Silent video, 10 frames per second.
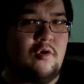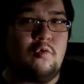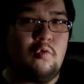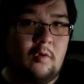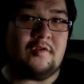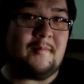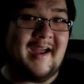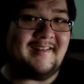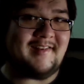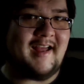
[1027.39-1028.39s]
worth
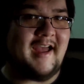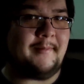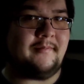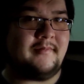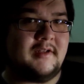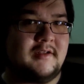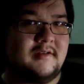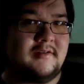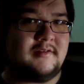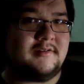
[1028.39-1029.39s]
my time.
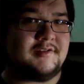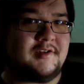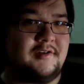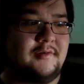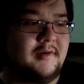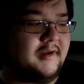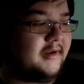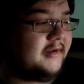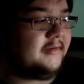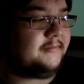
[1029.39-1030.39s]
So
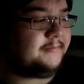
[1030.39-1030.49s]
uh,